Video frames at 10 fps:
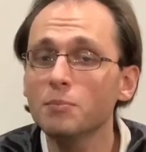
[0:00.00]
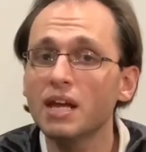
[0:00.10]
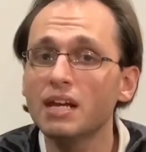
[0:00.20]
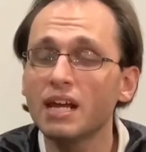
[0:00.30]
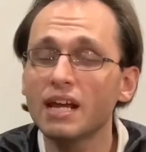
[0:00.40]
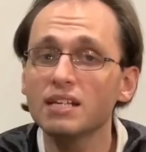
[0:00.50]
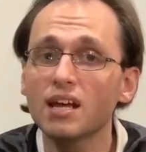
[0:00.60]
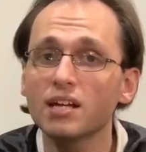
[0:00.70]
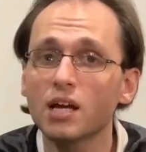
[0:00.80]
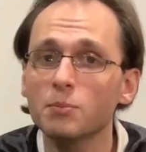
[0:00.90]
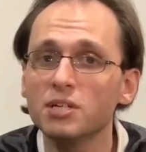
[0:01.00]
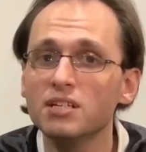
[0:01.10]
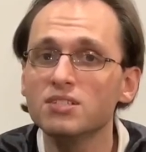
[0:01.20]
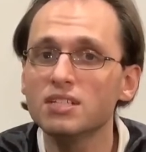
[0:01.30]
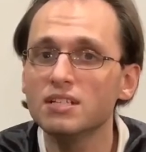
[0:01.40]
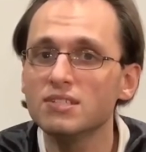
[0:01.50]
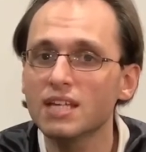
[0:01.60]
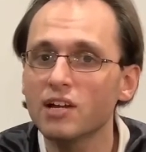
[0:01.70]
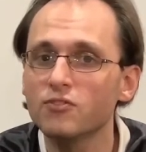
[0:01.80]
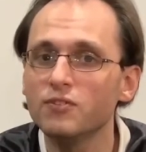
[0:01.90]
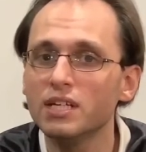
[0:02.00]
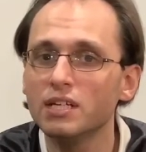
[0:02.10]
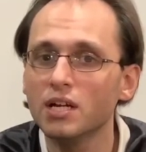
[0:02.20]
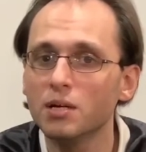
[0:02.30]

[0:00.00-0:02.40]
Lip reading: and anti-communists in South Vietnam.